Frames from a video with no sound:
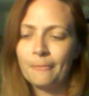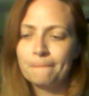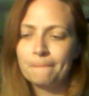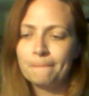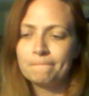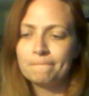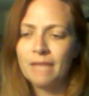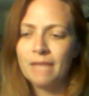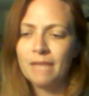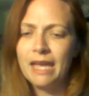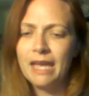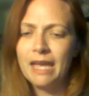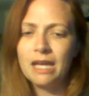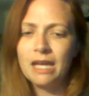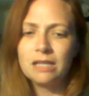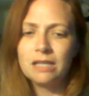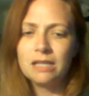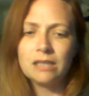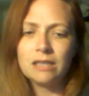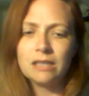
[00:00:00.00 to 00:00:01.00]

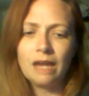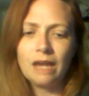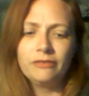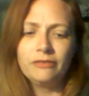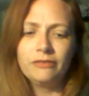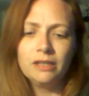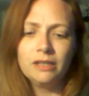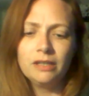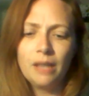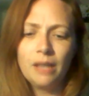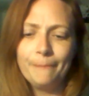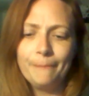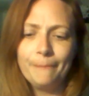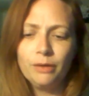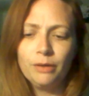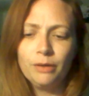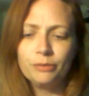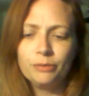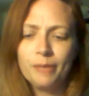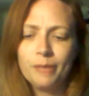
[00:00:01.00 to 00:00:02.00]
And I feel on
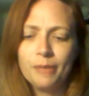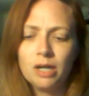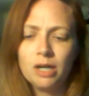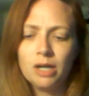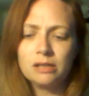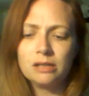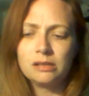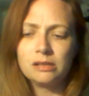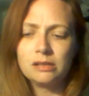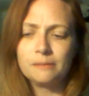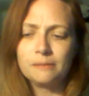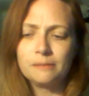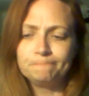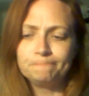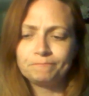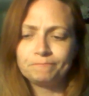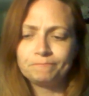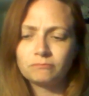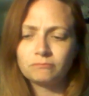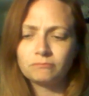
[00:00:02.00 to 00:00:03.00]
both parts
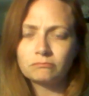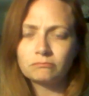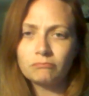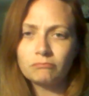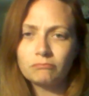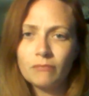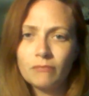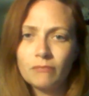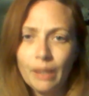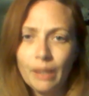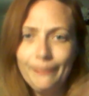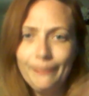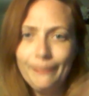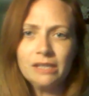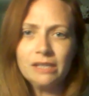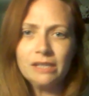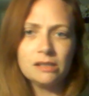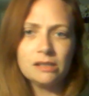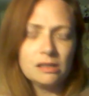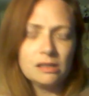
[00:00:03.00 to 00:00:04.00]
a big sense of